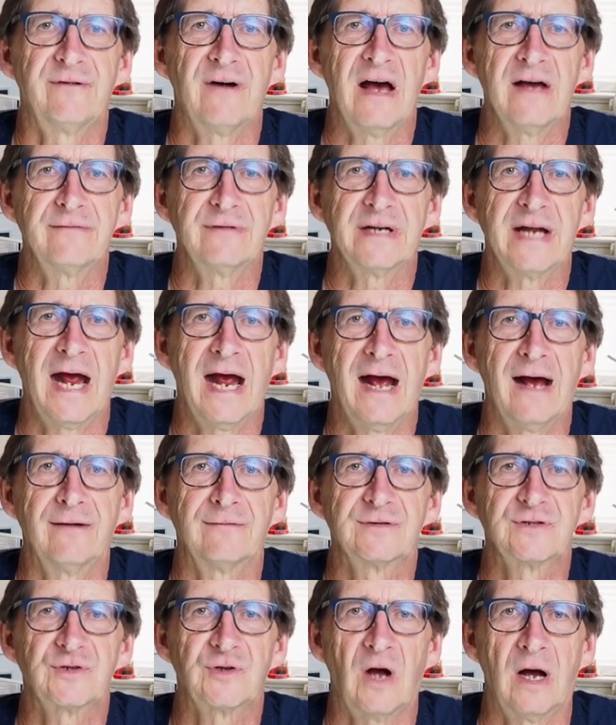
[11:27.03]

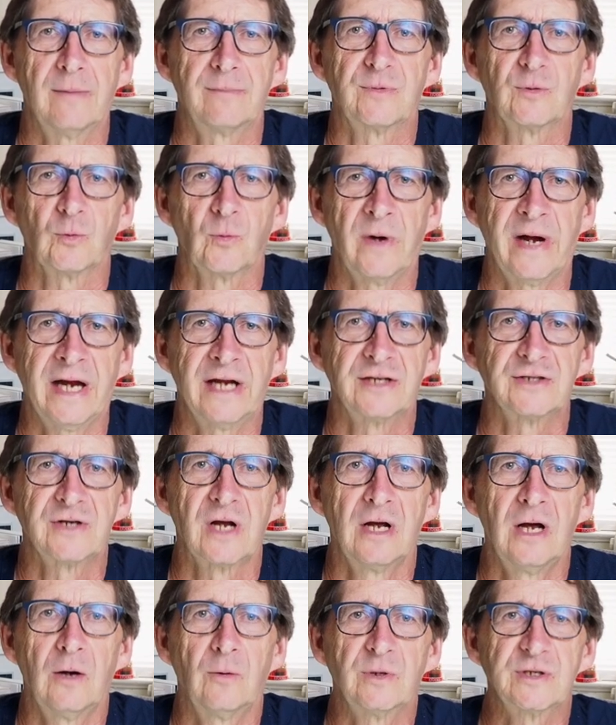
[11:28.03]
5.5 stop range
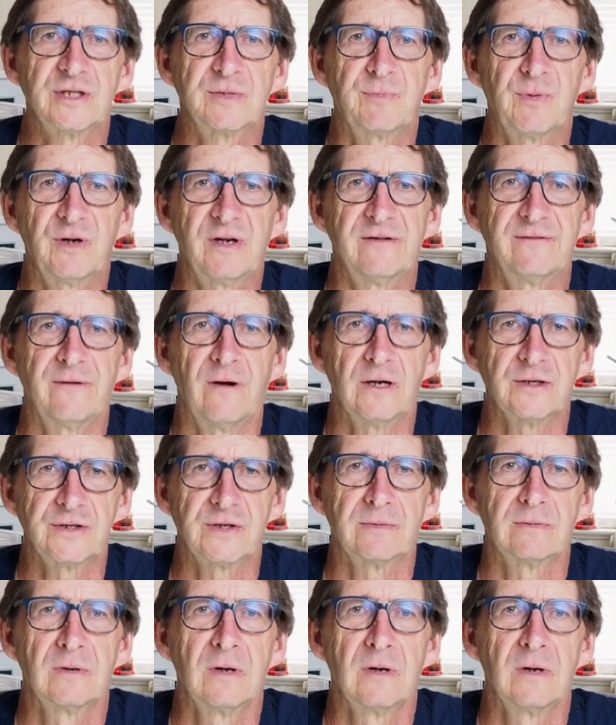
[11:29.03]
which is pretty far,